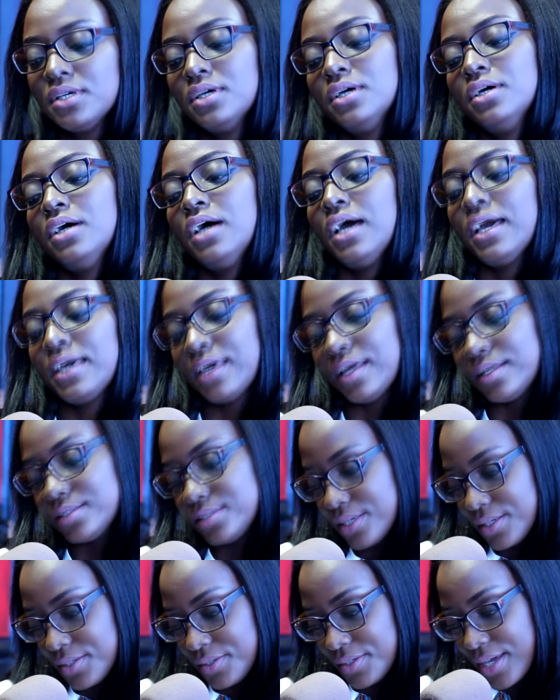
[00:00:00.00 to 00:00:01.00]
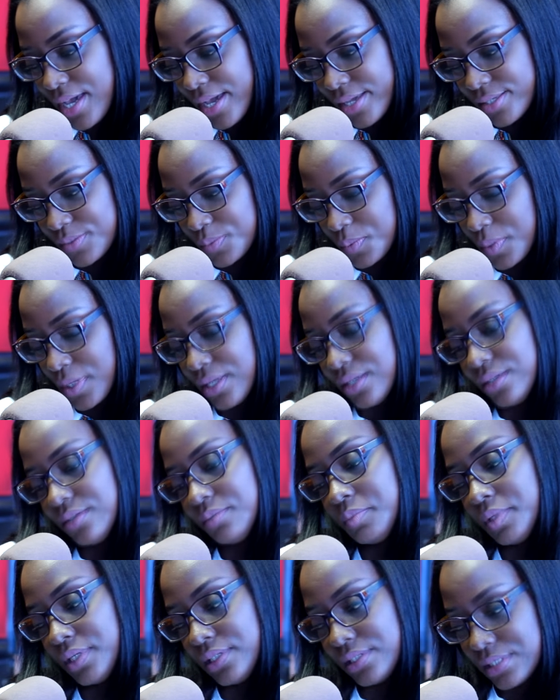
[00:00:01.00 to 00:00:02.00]
Mm-hmm. I can't tell you guys
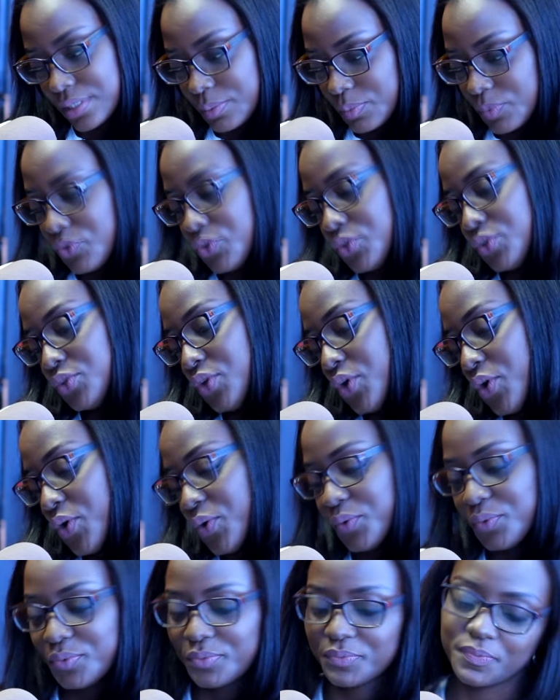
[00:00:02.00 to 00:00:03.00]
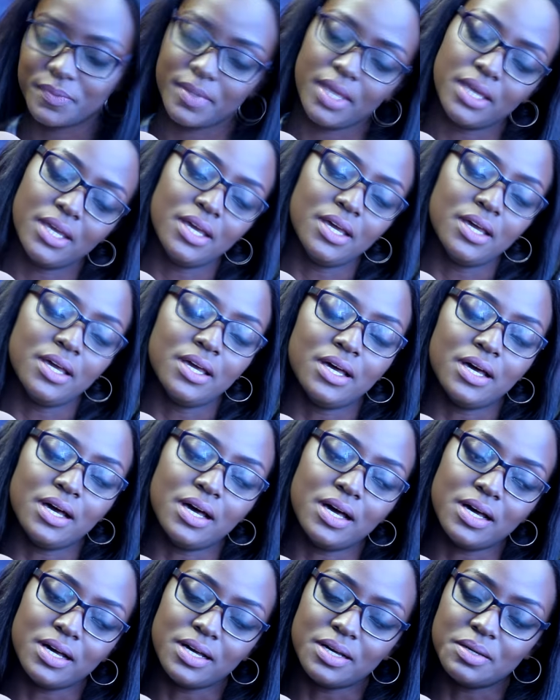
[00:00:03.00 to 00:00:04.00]
when, but some of you know.
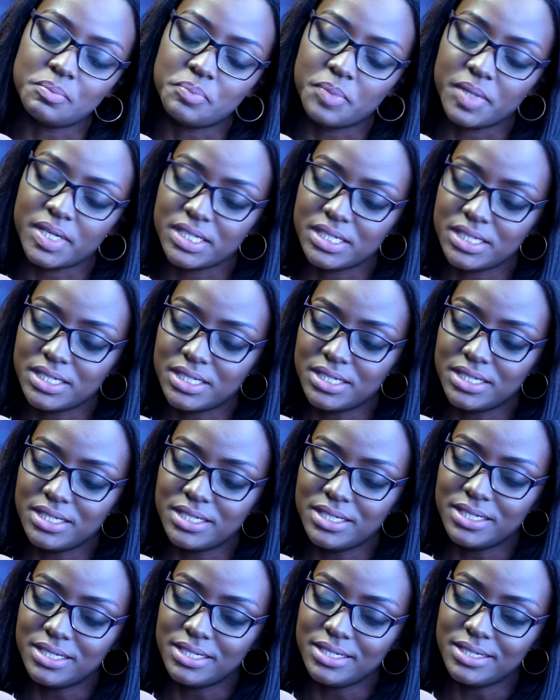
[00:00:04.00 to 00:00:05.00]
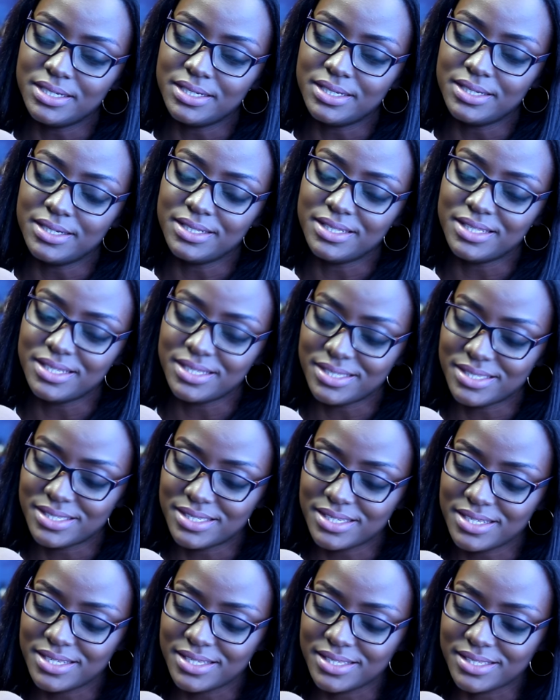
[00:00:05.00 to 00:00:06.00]
Uh, but
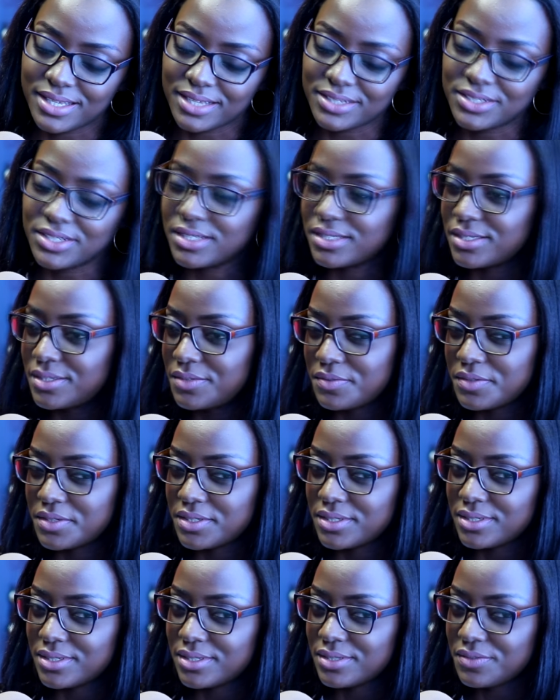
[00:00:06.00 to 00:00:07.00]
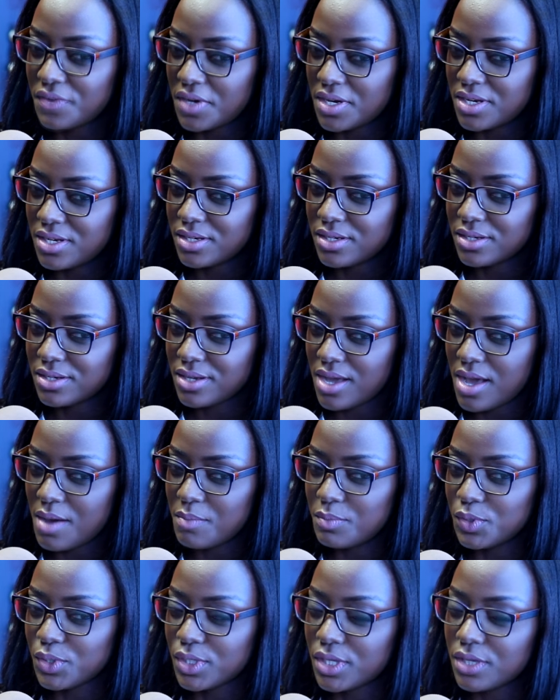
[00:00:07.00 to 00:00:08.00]
this is actually different. It's fun. Mm-hmm.
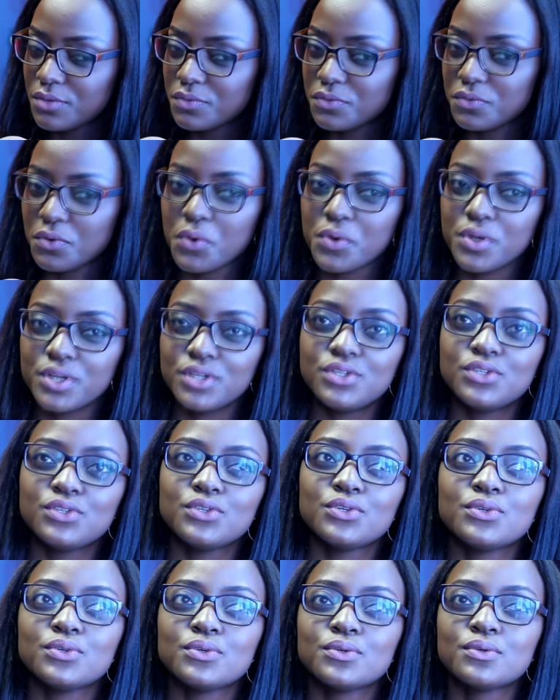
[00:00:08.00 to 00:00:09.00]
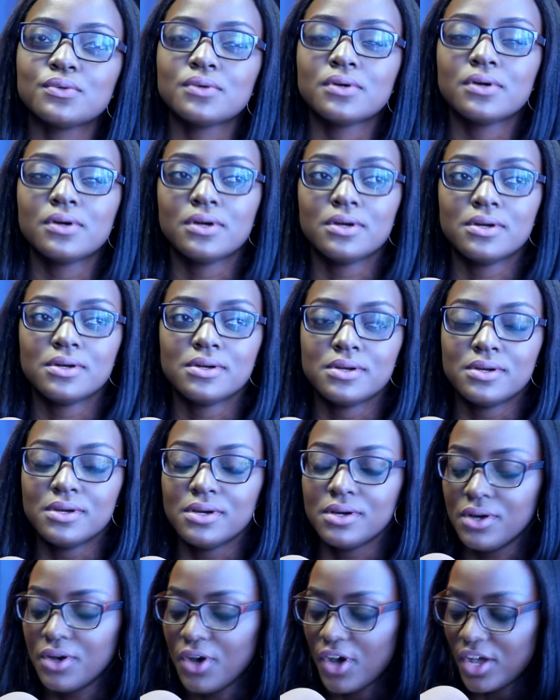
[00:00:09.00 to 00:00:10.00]
I'm looking forward to
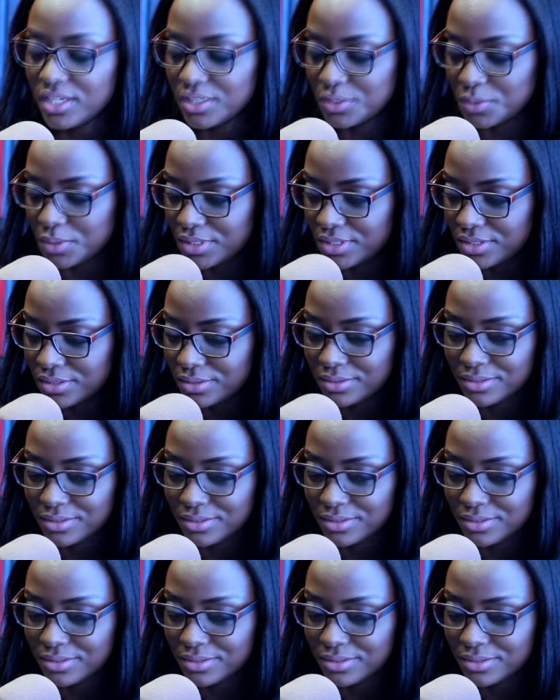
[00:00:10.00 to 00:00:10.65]
Hollywood.